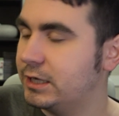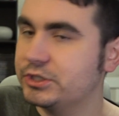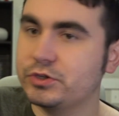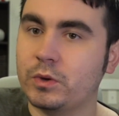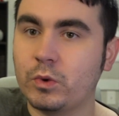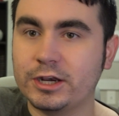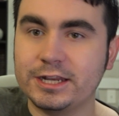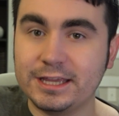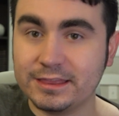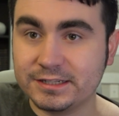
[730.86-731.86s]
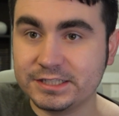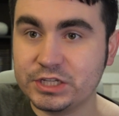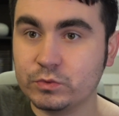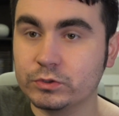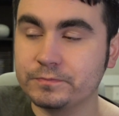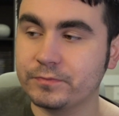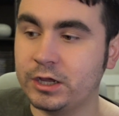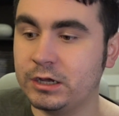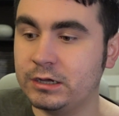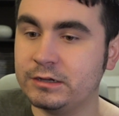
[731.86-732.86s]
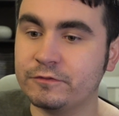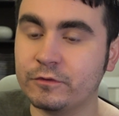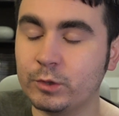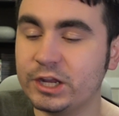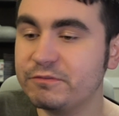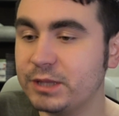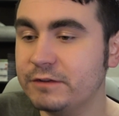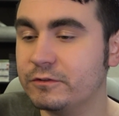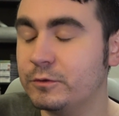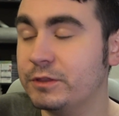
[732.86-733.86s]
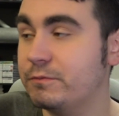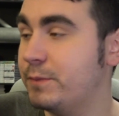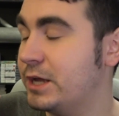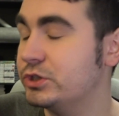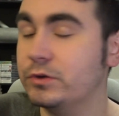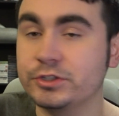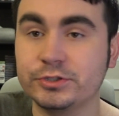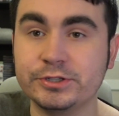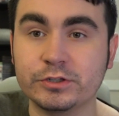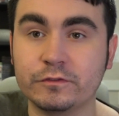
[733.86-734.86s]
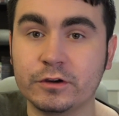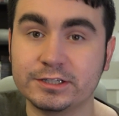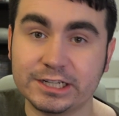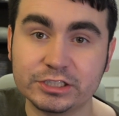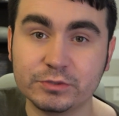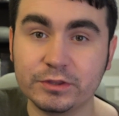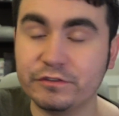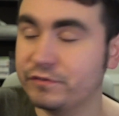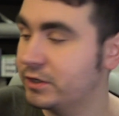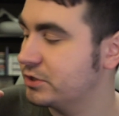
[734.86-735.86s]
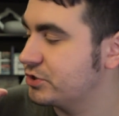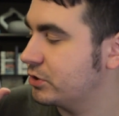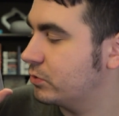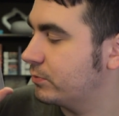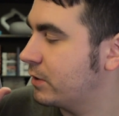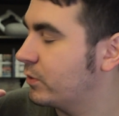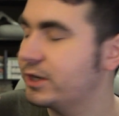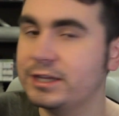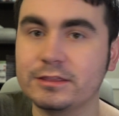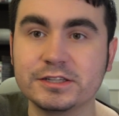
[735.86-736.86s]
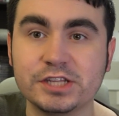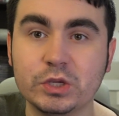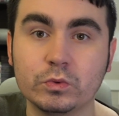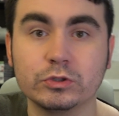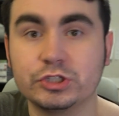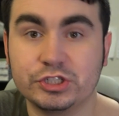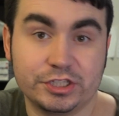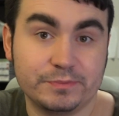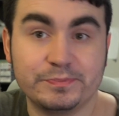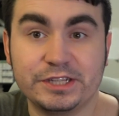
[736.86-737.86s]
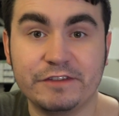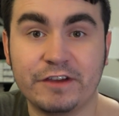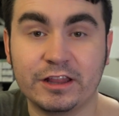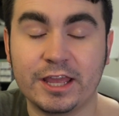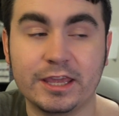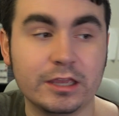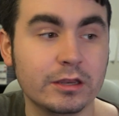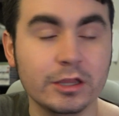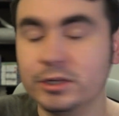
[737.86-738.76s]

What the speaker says: So I wanted to get the sequel. From what I've played with Banjo-Kazooie so far, it's actually really fun, so I wanted to get the sequel just to see if I like it.